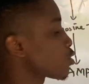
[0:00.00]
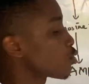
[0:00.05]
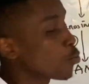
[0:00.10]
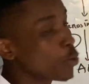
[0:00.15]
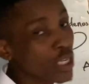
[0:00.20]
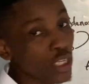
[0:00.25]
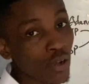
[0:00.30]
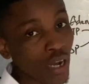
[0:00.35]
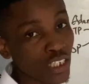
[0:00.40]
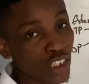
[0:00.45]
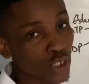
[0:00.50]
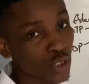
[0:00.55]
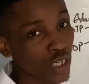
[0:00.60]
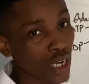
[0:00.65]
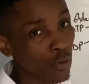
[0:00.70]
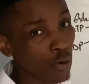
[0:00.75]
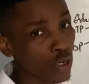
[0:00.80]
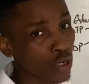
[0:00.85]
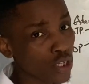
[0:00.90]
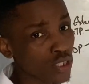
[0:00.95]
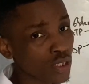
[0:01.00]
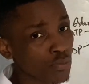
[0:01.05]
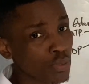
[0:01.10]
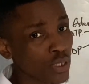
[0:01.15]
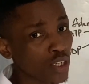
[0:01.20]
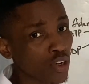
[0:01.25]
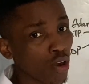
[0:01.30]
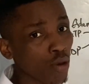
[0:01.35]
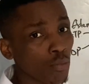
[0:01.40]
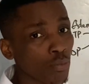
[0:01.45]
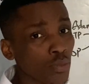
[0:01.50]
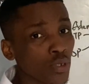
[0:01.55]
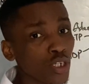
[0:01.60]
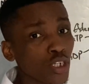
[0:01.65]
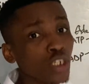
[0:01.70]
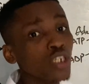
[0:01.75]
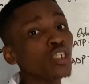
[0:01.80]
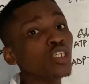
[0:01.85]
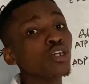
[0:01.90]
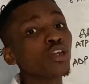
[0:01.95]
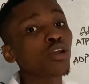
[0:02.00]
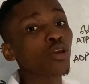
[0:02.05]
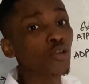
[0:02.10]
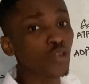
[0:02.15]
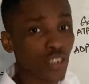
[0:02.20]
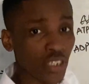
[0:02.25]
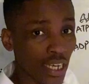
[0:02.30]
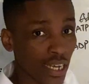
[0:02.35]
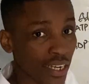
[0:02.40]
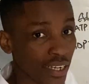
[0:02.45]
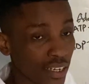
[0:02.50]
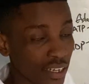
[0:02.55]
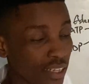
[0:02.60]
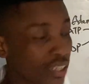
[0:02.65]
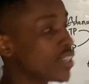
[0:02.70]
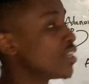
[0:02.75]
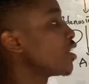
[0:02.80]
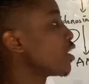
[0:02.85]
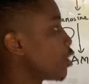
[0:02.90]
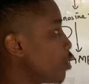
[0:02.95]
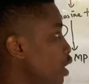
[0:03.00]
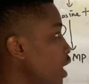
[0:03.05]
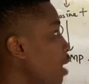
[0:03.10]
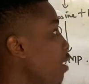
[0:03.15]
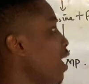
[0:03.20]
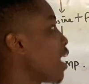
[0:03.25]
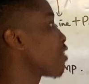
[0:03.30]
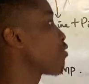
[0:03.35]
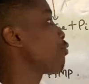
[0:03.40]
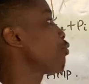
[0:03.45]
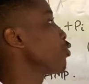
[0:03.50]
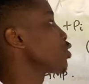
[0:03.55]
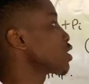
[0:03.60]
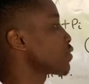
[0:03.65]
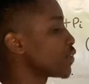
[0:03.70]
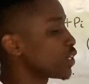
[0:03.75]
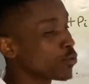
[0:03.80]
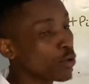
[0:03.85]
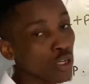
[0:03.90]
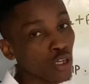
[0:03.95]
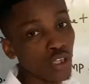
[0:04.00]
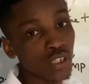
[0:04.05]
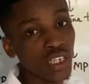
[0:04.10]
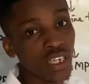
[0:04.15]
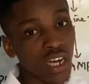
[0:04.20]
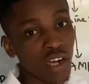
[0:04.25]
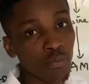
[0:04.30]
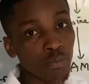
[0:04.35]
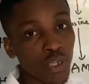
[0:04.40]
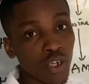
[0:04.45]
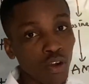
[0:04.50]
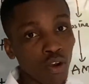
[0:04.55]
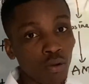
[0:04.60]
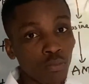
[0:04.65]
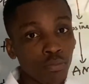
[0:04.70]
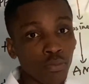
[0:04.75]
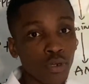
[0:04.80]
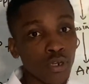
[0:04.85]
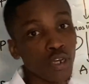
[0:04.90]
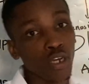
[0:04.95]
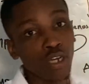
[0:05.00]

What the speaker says: So when you add sugar, what does it become? Nucleoside. You now add phosphate, what does it now become?